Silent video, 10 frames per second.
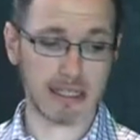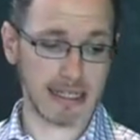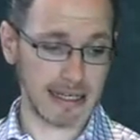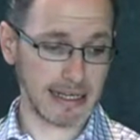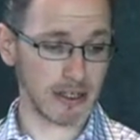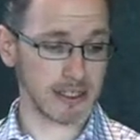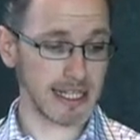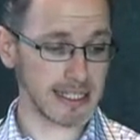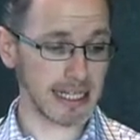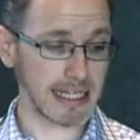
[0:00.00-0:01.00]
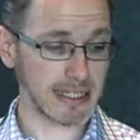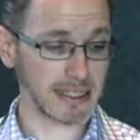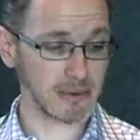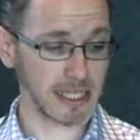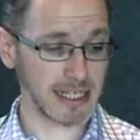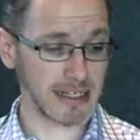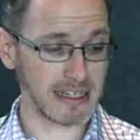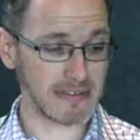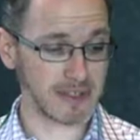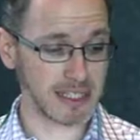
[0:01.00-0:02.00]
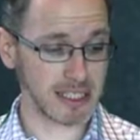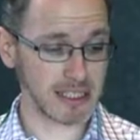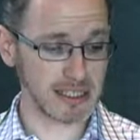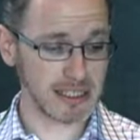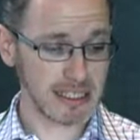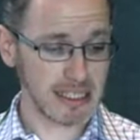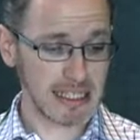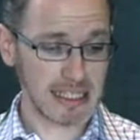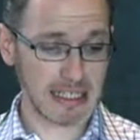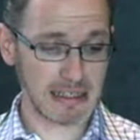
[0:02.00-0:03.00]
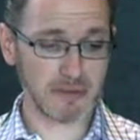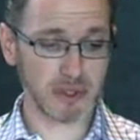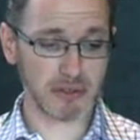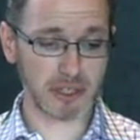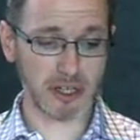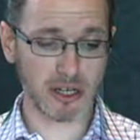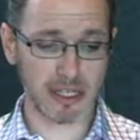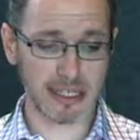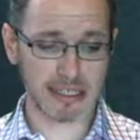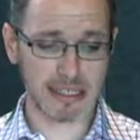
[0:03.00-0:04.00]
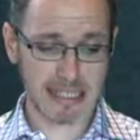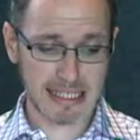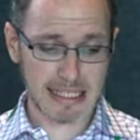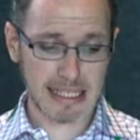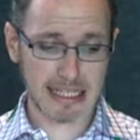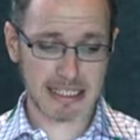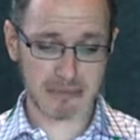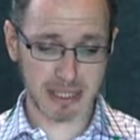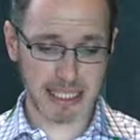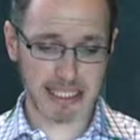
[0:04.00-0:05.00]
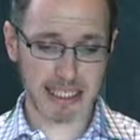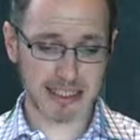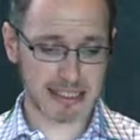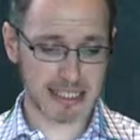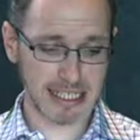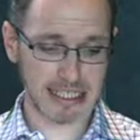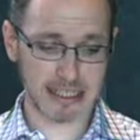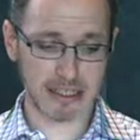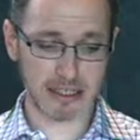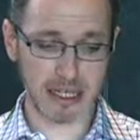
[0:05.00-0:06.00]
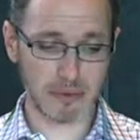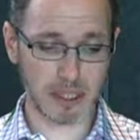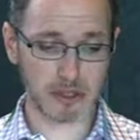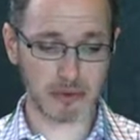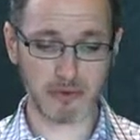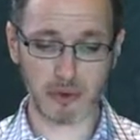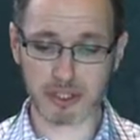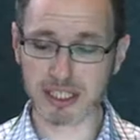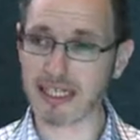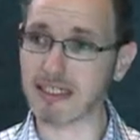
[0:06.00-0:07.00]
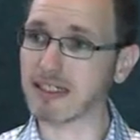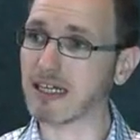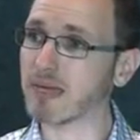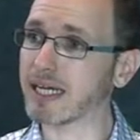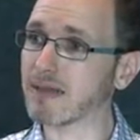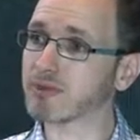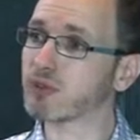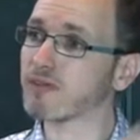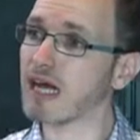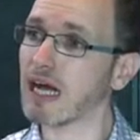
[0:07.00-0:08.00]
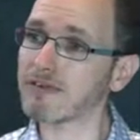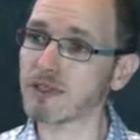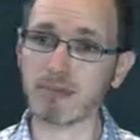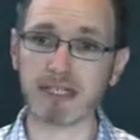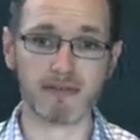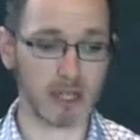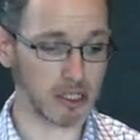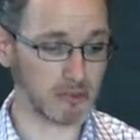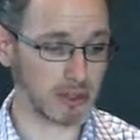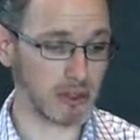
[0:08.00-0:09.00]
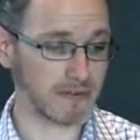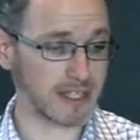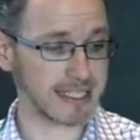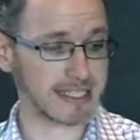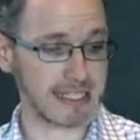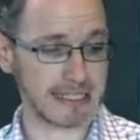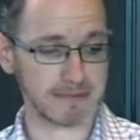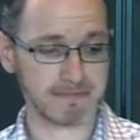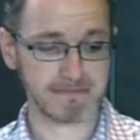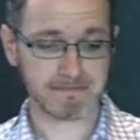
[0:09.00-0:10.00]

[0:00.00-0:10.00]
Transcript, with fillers: Uh, and on that day, I think we had an FET, uh, a fluorocholine, uh, some gatate scans, and an I124 scan, and that made up sort of half the PET volume of that day.